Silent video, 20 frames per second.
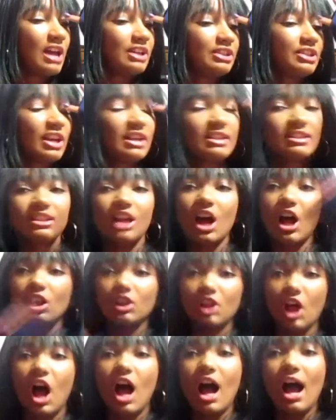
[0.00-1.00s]
just
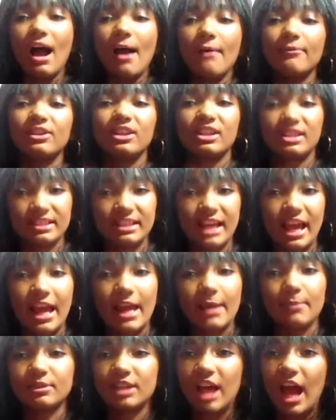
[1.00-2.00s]
a lot of the
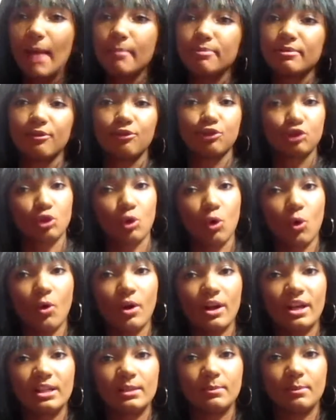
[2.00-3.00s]
same types of
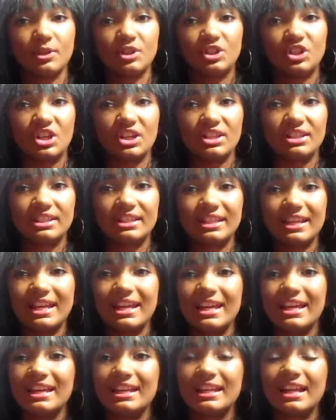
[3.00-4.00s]
stories, but just
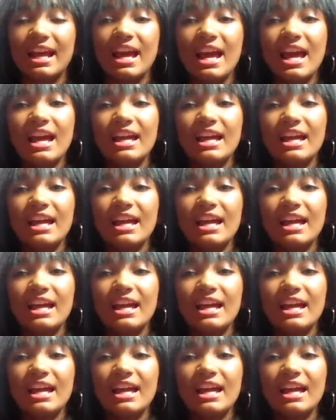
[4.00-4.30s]
in